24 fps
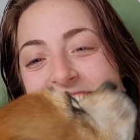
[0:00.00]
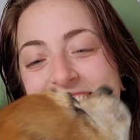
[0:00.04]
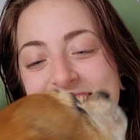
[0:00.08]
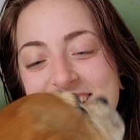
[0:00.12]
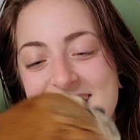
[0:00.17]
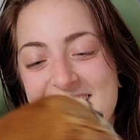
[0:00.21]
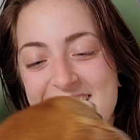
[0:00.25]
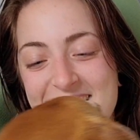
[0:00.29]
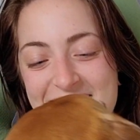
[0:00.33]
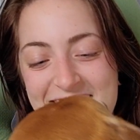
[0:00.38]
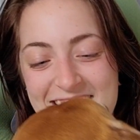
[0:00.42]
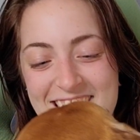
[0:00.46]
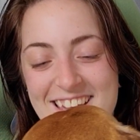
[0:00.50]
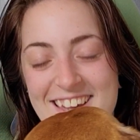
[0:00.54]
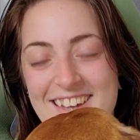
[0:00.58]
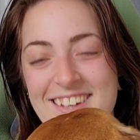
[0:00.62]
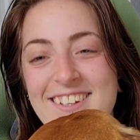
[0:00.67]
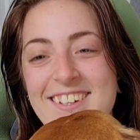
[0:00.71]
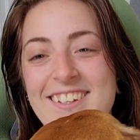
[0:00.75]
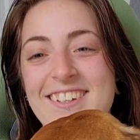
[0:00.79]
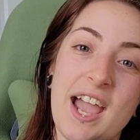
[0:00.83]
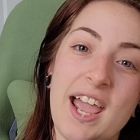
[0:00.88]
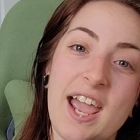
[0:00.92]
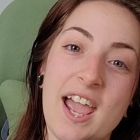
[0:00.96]
yeah.
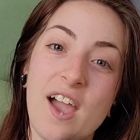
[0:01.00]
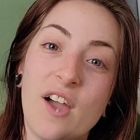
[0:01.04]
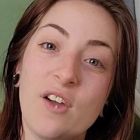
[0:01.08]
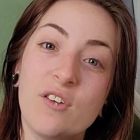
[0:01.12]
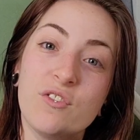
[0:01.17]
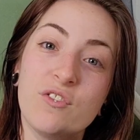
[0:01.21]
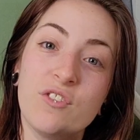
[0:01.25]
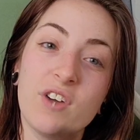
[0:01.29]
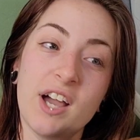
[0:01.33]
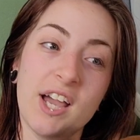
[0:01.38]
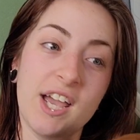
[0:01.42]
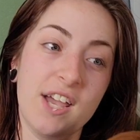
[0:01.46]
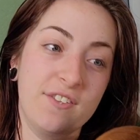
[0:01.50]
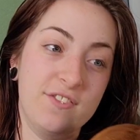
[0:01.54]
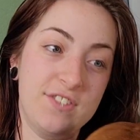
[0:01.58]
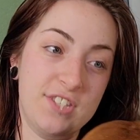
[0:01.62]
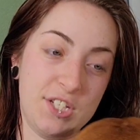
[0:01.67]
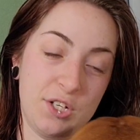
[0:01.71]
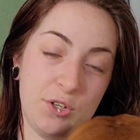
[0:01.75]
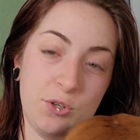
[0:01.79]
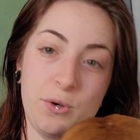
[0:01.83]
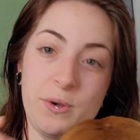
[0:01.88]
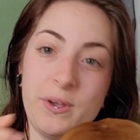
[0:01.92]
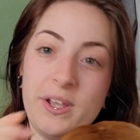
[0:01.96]
I have
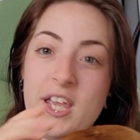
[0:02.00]
zero